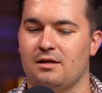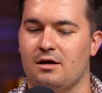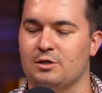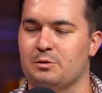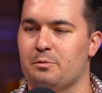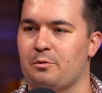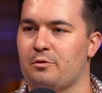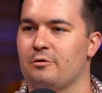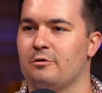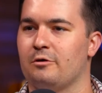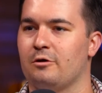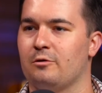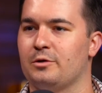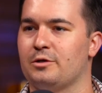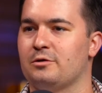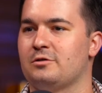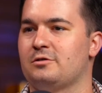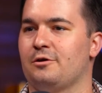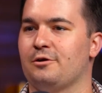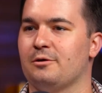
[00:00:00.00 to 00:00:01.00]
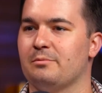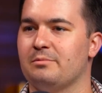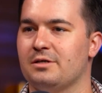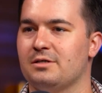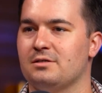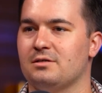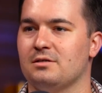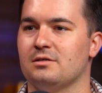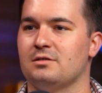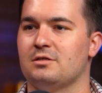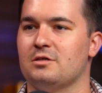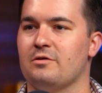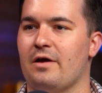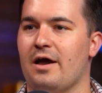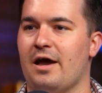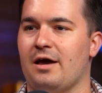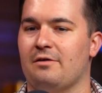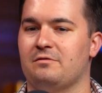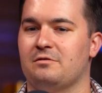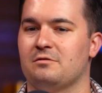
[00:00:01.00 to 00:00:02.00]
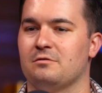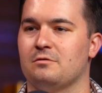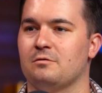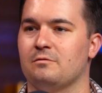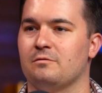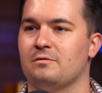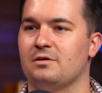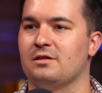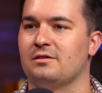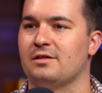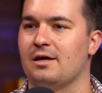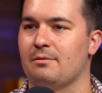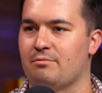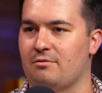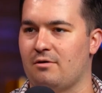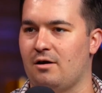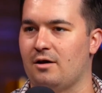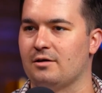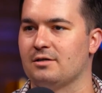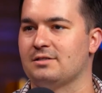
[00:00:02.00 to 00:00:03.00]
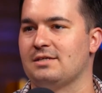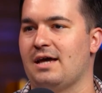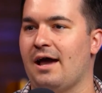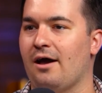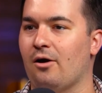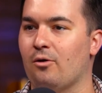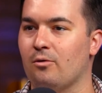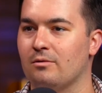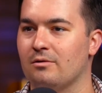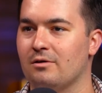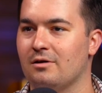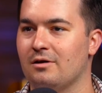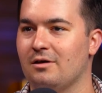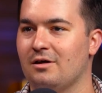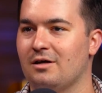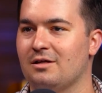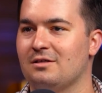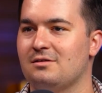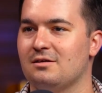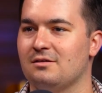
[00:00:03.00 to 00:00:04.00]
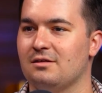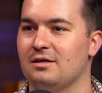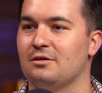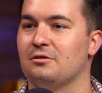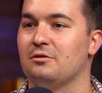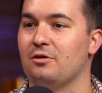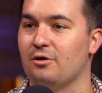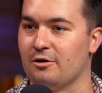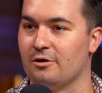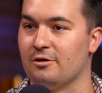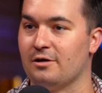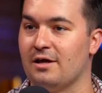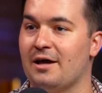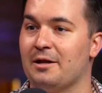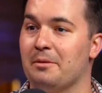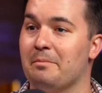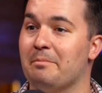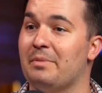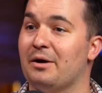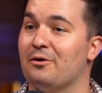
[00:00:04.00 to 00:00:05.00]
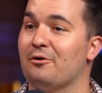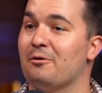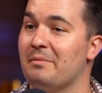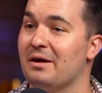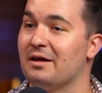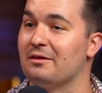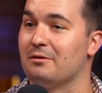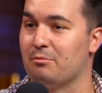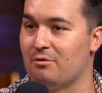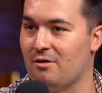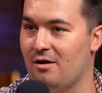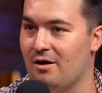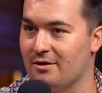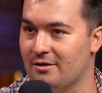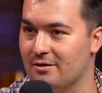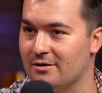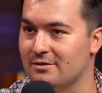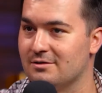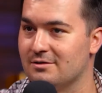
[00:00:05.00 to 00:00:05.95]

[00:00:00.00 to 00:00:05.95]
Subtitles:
entrepreneur, when you start a business, you have to get that product out to then learn how to better make the product.